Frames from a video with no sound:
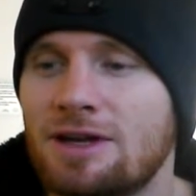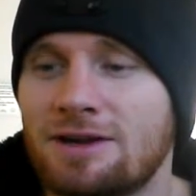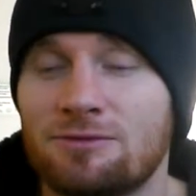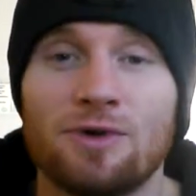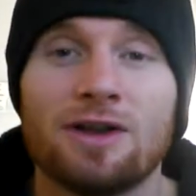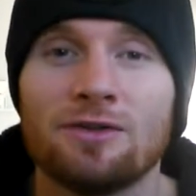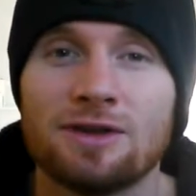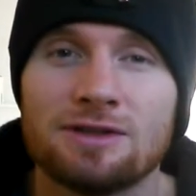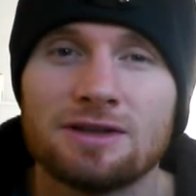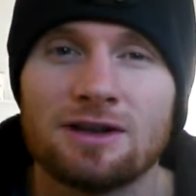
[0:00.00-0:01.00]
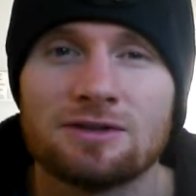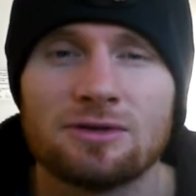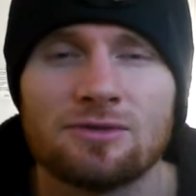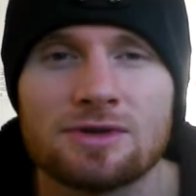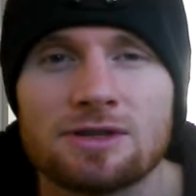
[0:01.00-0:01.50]
read it on the internet, so
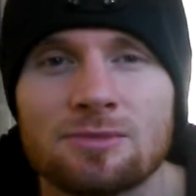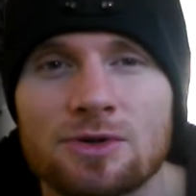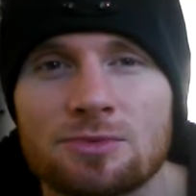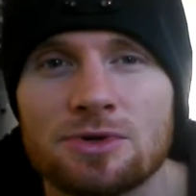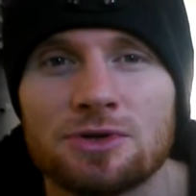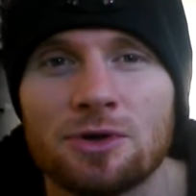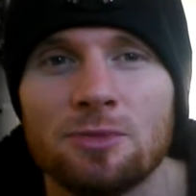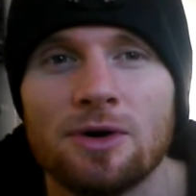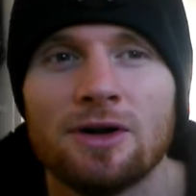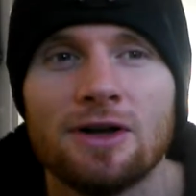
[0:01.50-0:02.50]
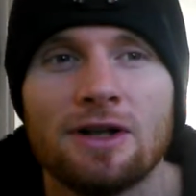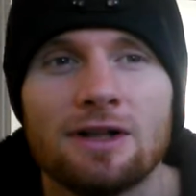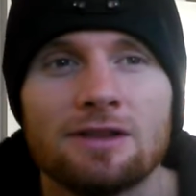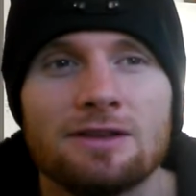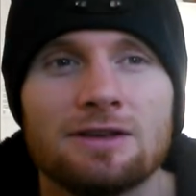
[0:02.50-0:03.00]
obviously it must be true. But
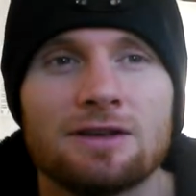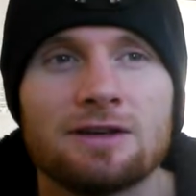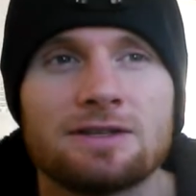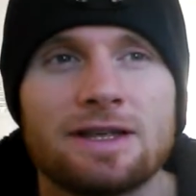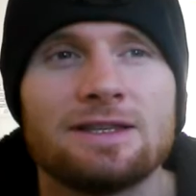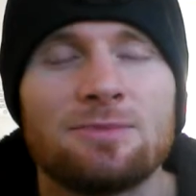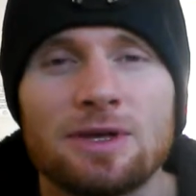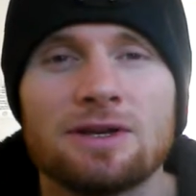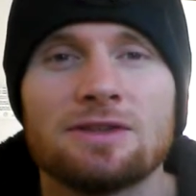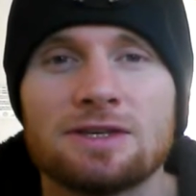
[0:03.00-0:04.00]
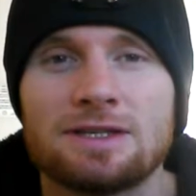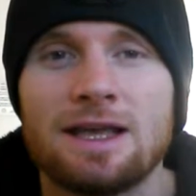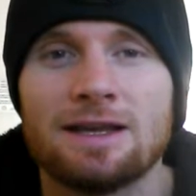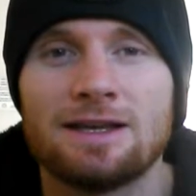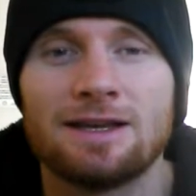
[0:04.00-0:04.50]
the centipede and the
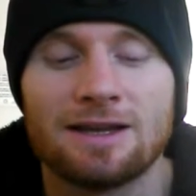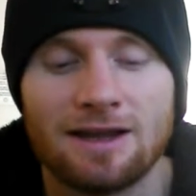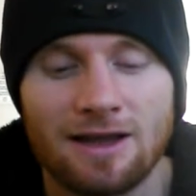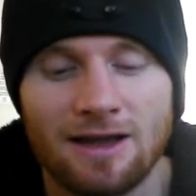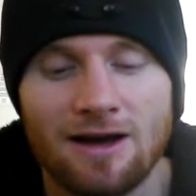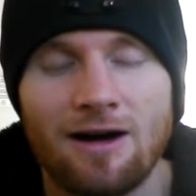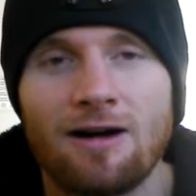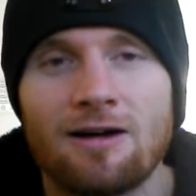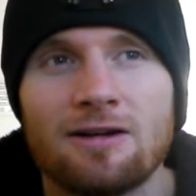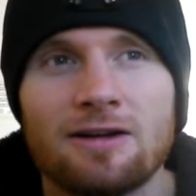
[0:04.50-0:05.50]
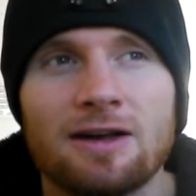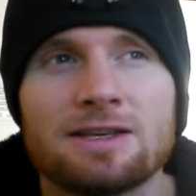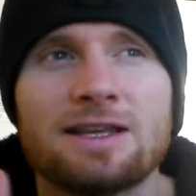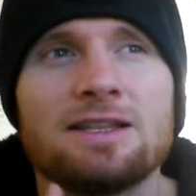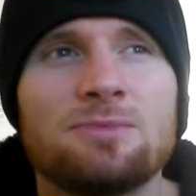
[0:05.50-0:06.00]
snake are, a
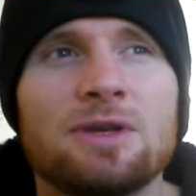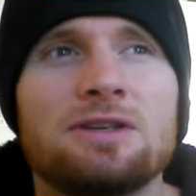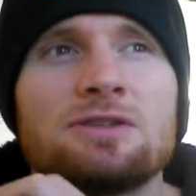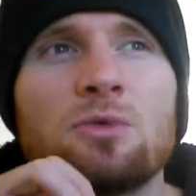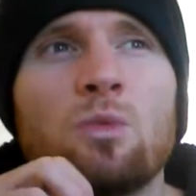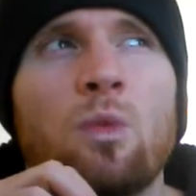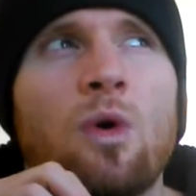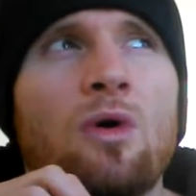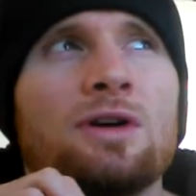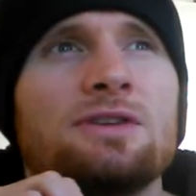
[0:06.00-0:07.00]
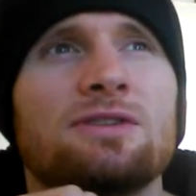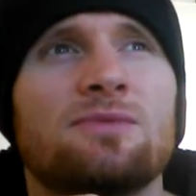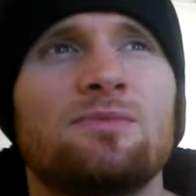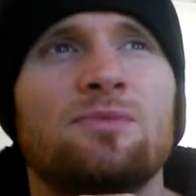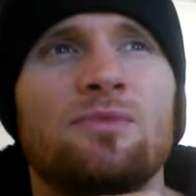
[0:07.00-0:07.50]
centipede is to
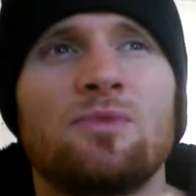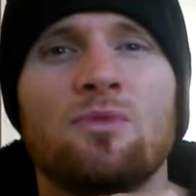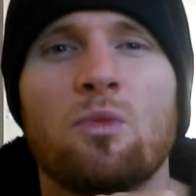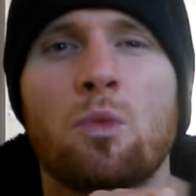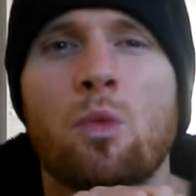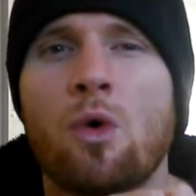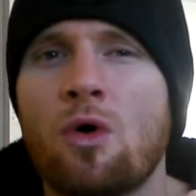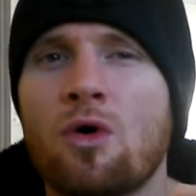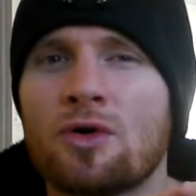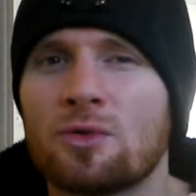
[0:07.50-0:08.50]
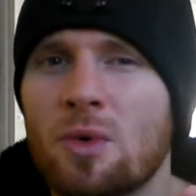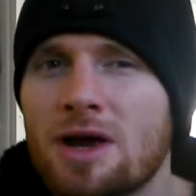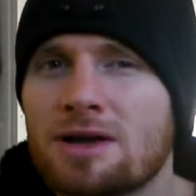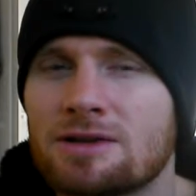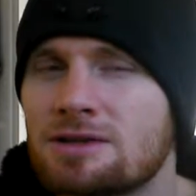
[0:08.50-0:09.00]
ward
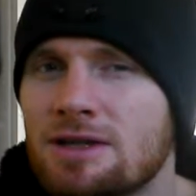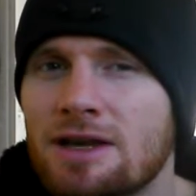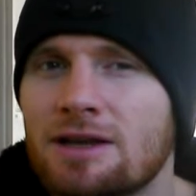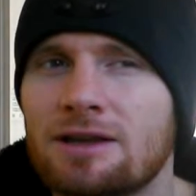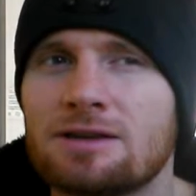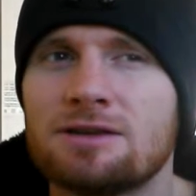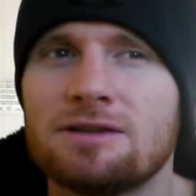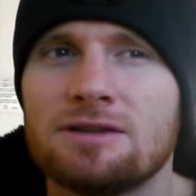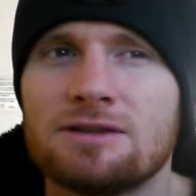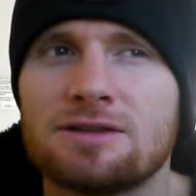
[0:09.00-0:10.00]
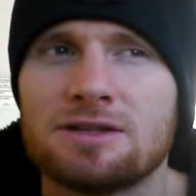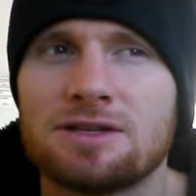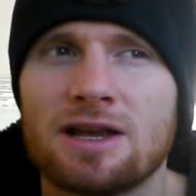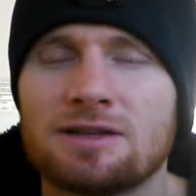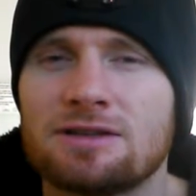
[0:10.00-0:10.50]
away a snake. It
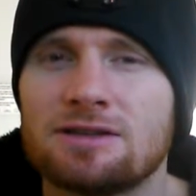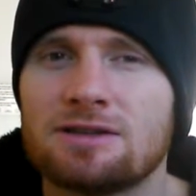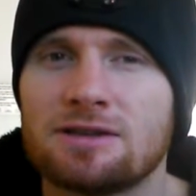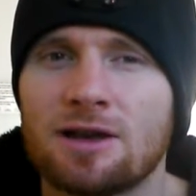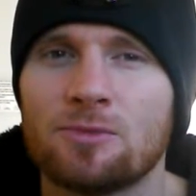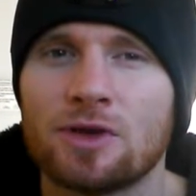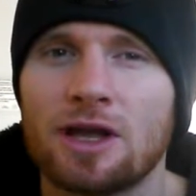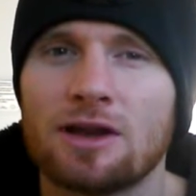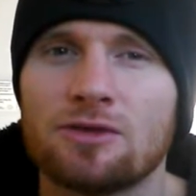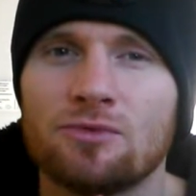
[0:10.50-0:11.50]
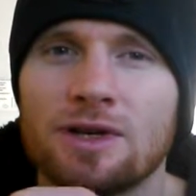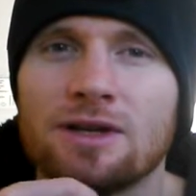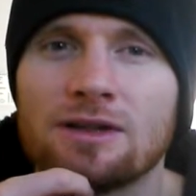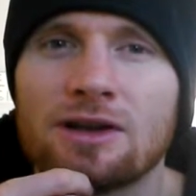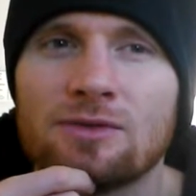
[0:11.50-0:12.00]
suggests, the kind of the
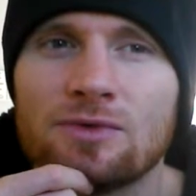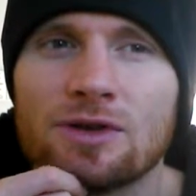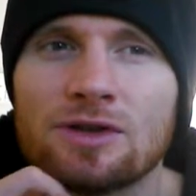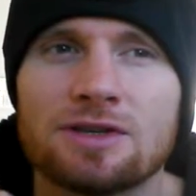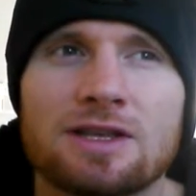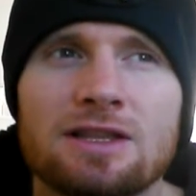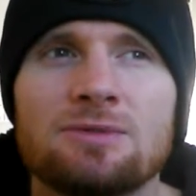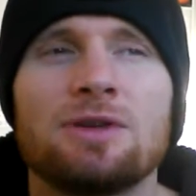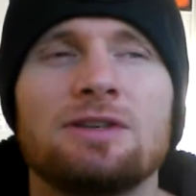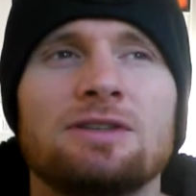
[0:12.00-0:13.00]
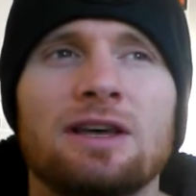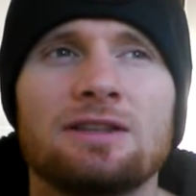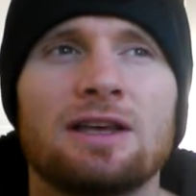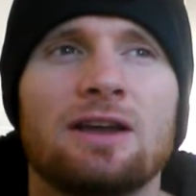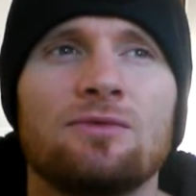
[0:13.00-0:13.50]
reading that I've done. The centipede is there
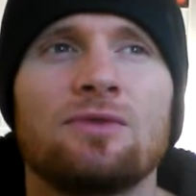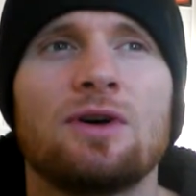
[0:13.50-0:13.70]
to kind of